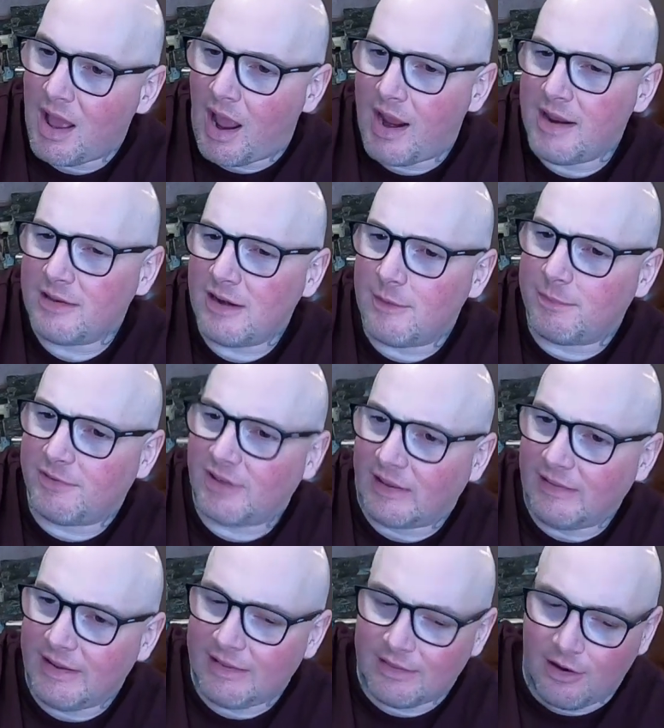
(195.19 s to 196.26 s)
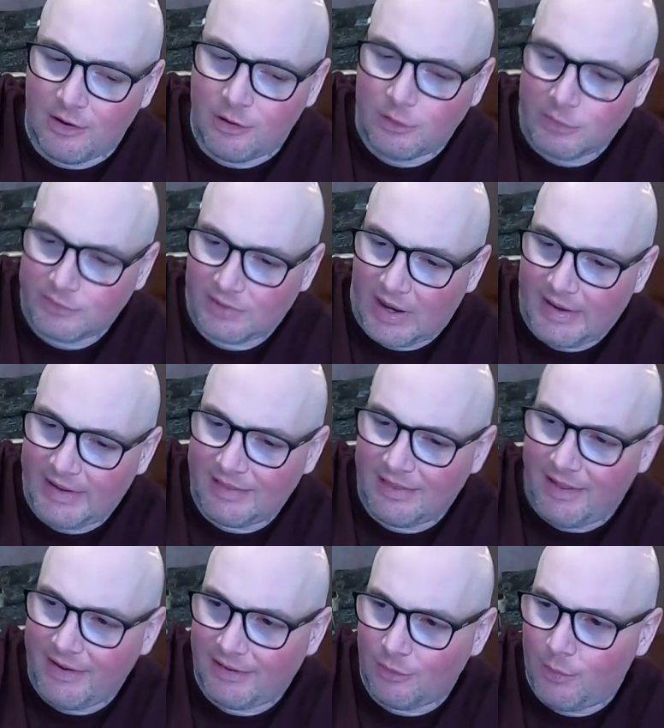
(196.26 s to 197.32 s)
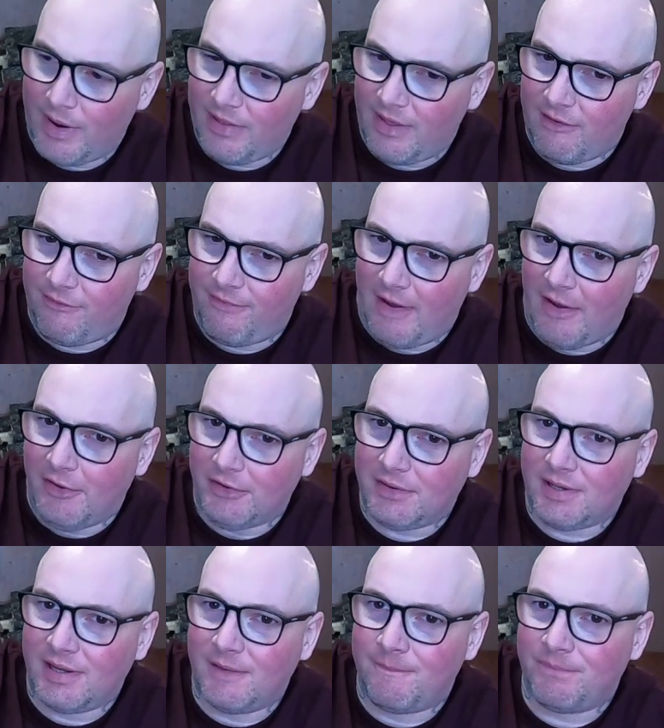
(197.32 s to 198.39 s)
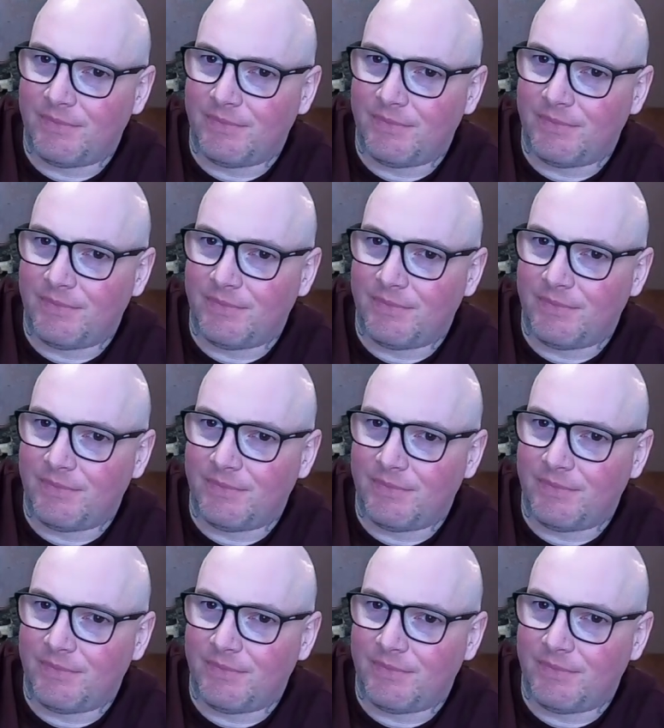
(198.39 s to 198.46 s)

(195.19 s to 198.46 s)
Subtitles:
I ended up selling those. I didn't like the way they felt.